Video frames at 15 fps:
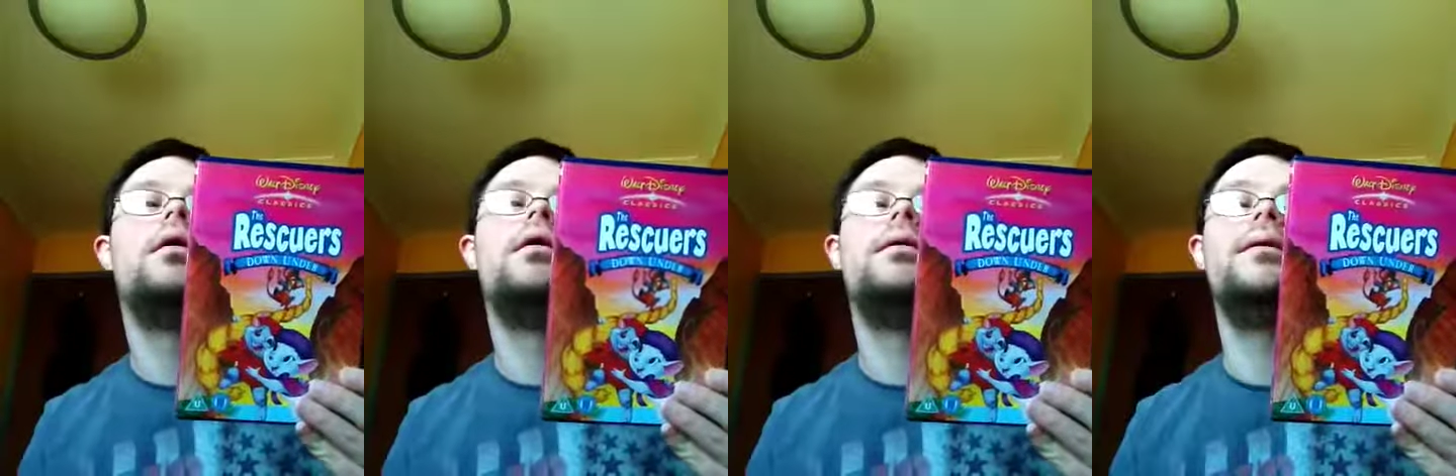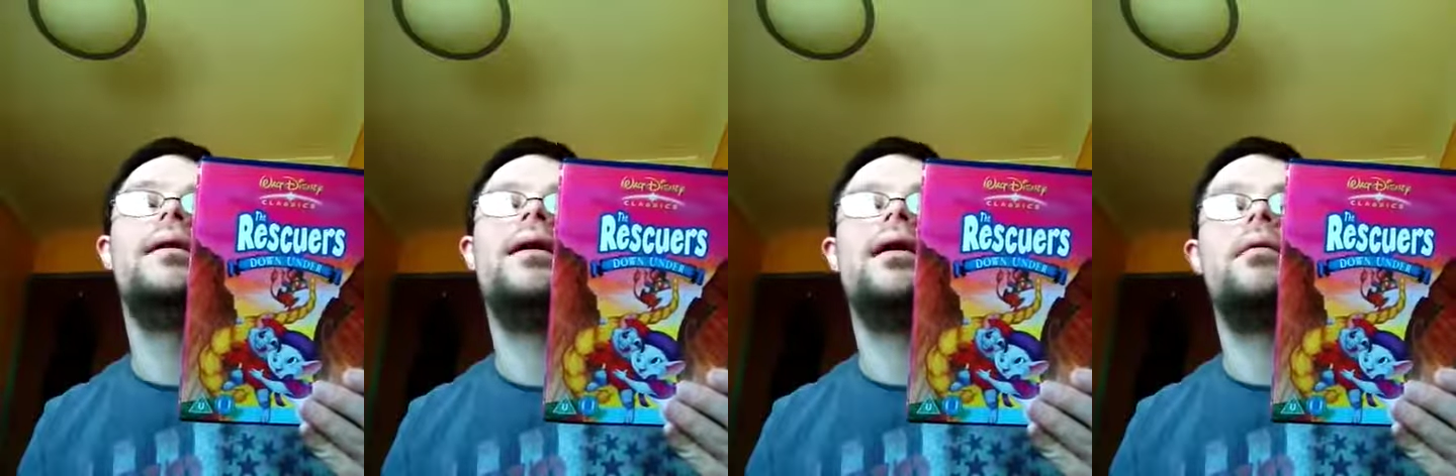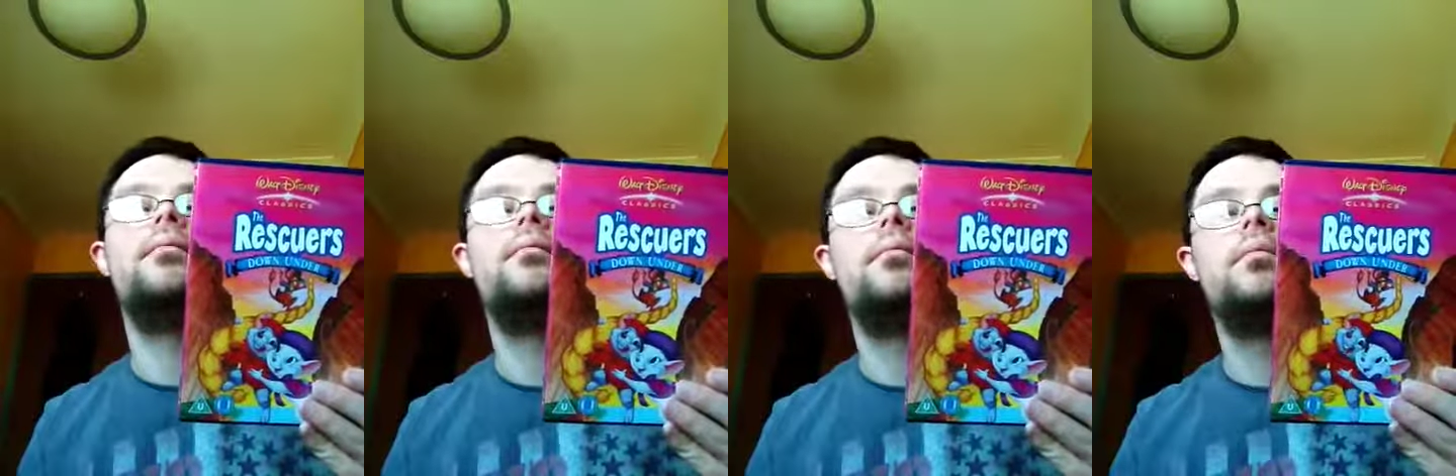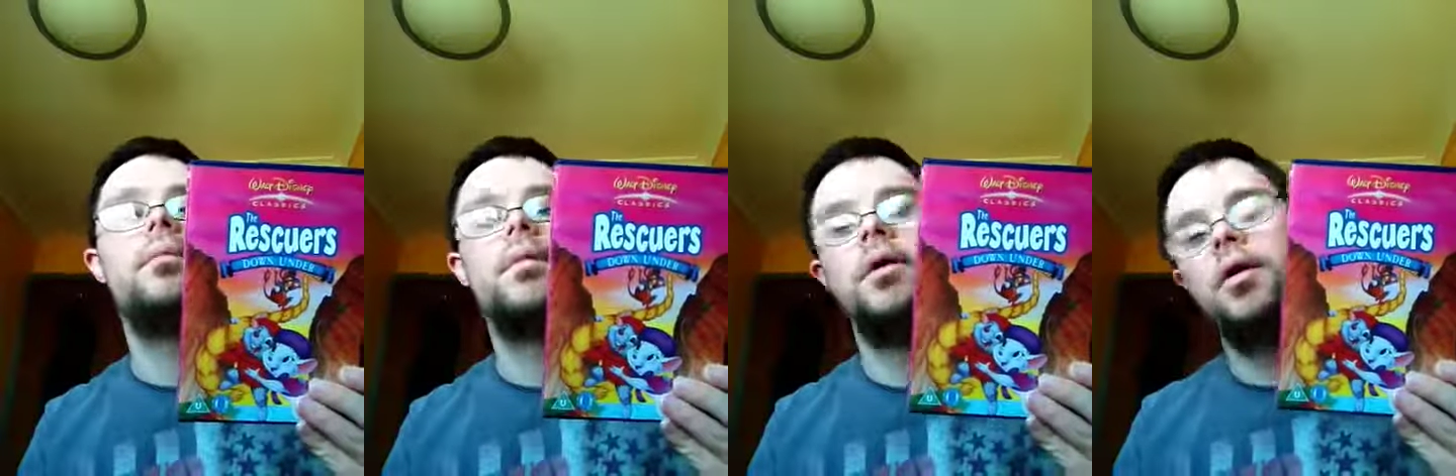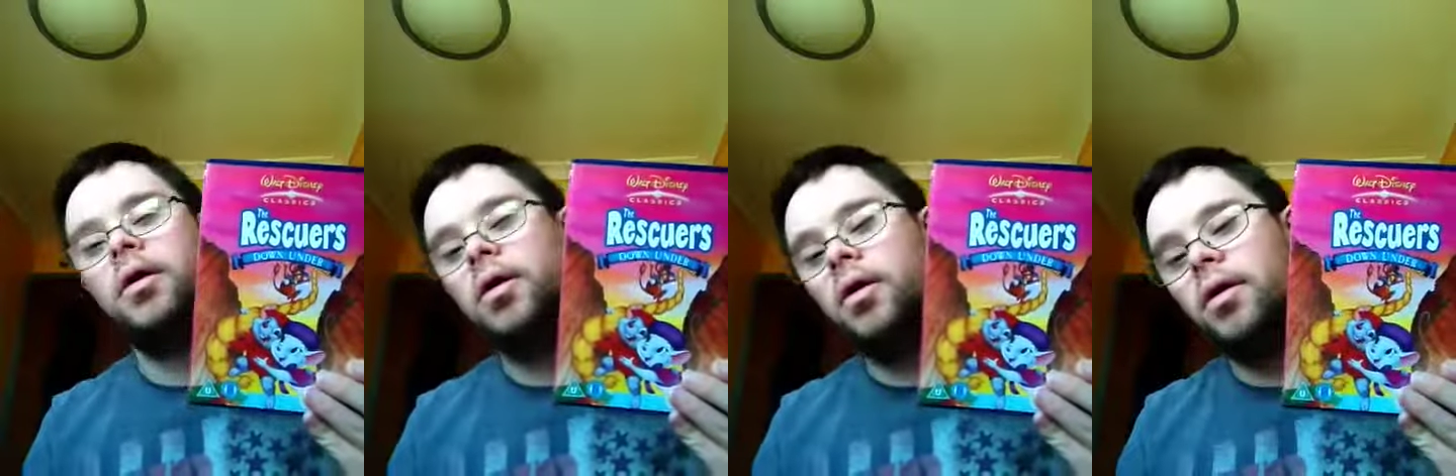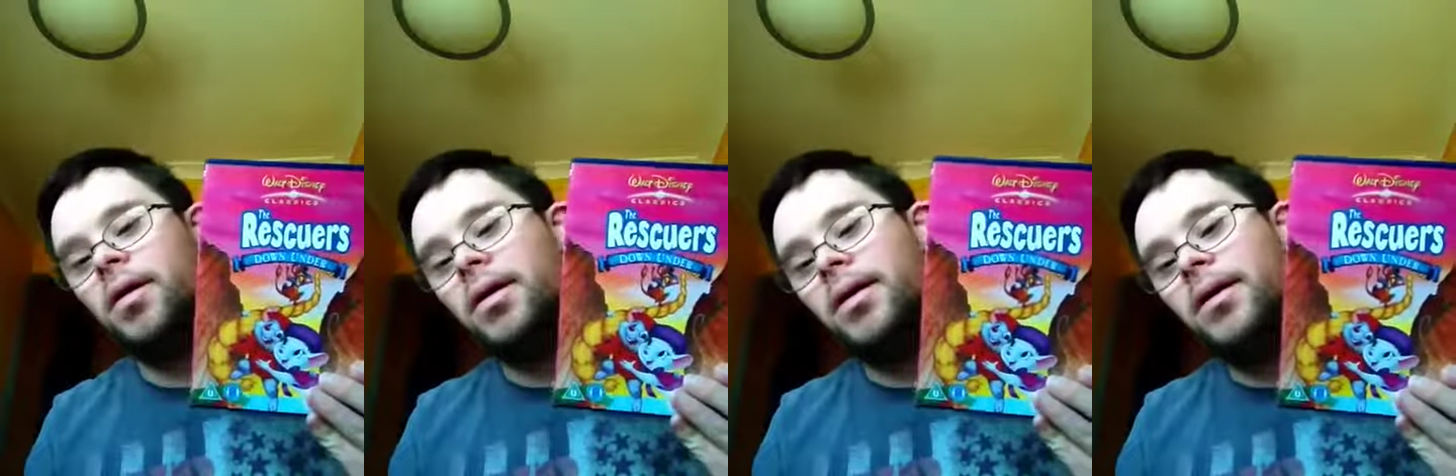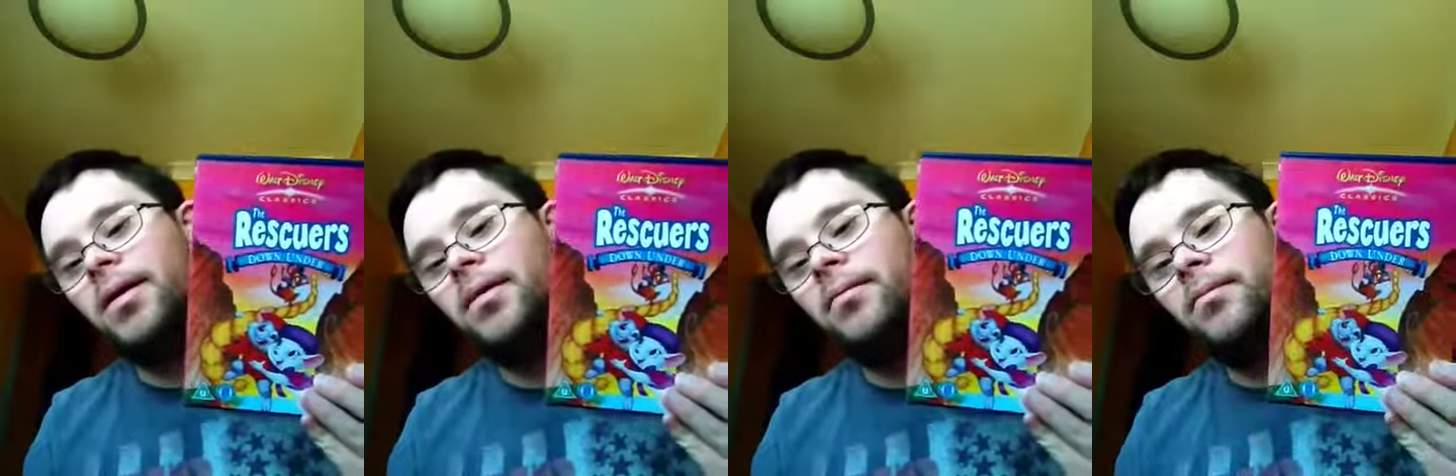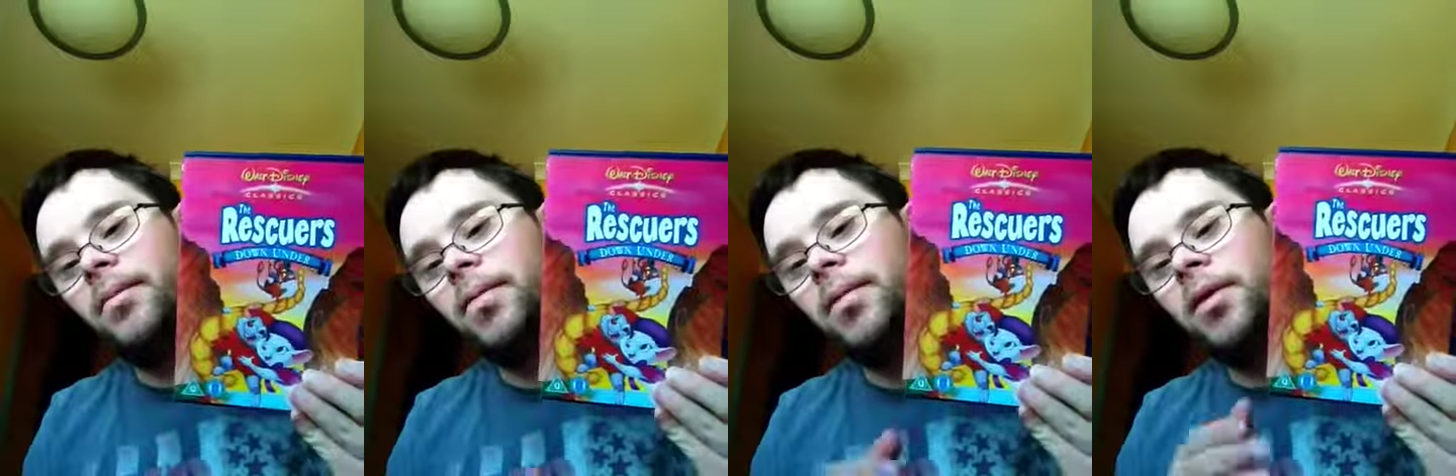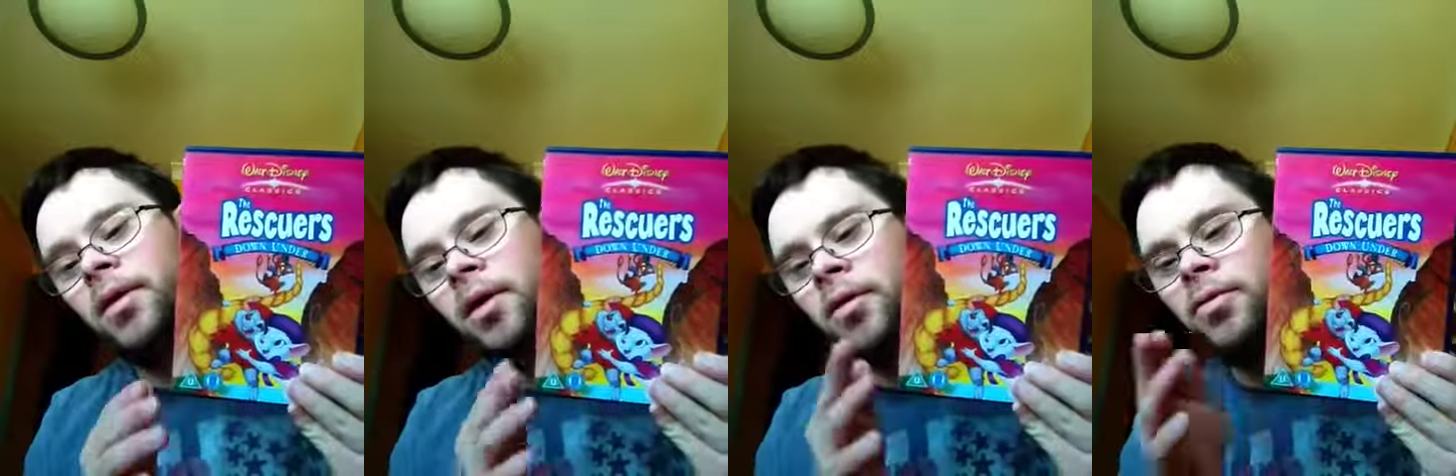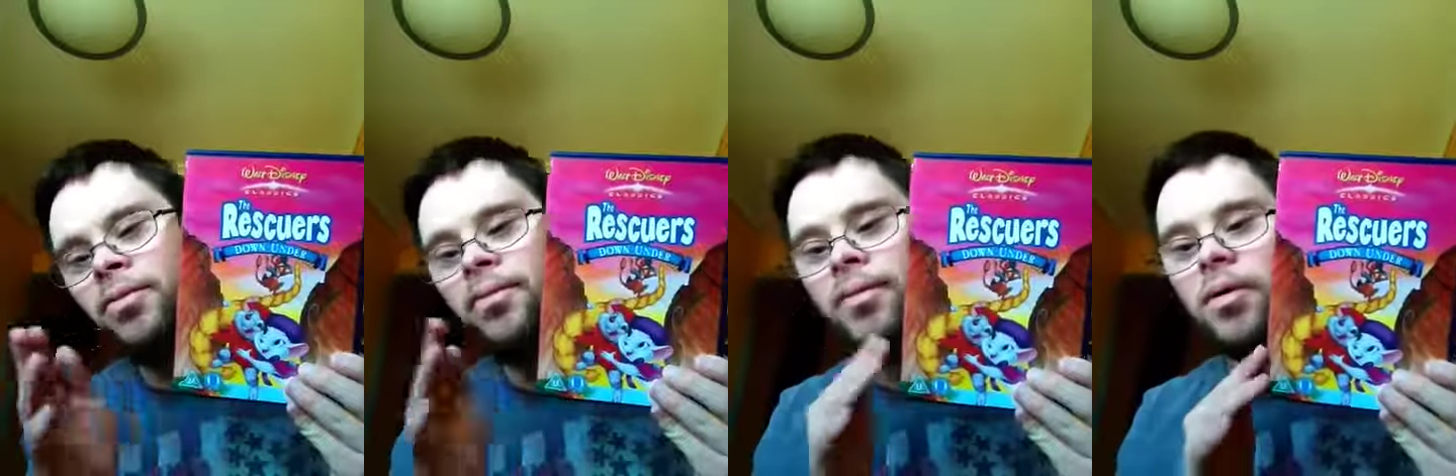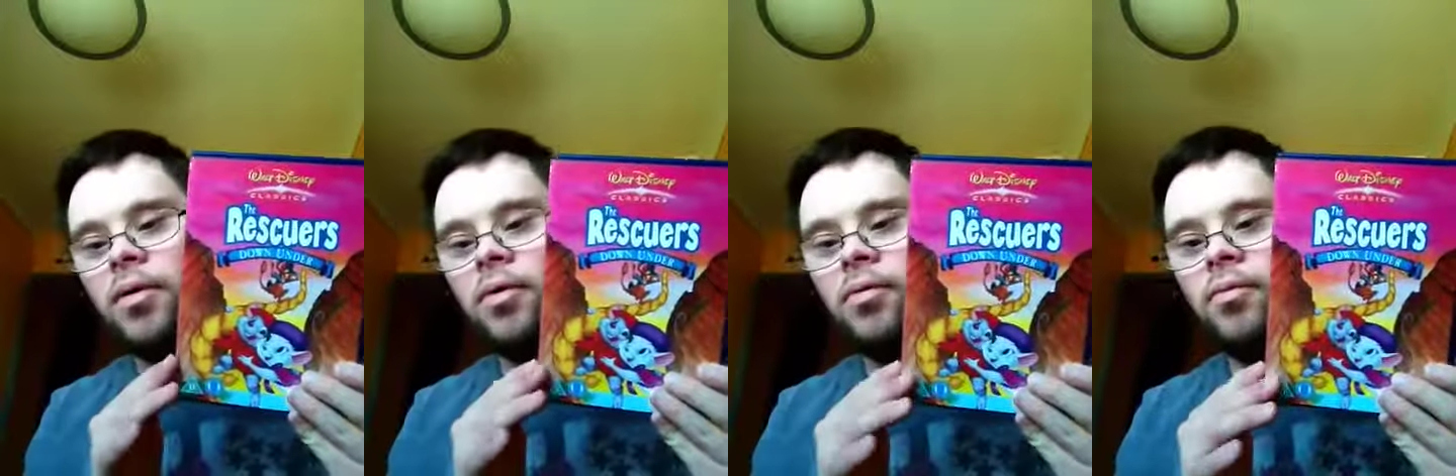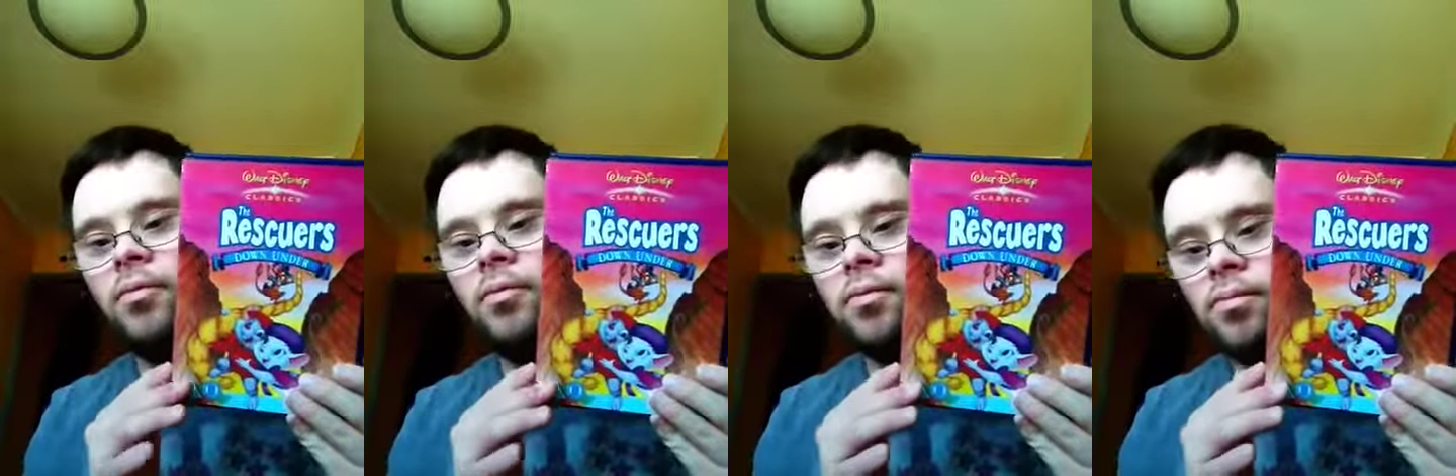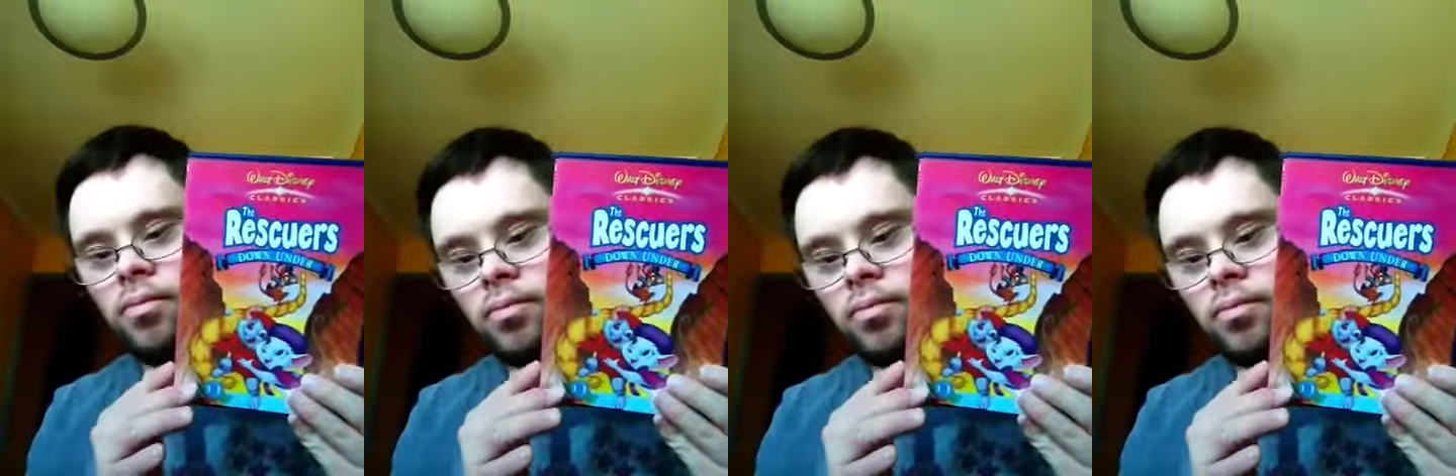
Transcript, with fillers: Yeah. Um, this film,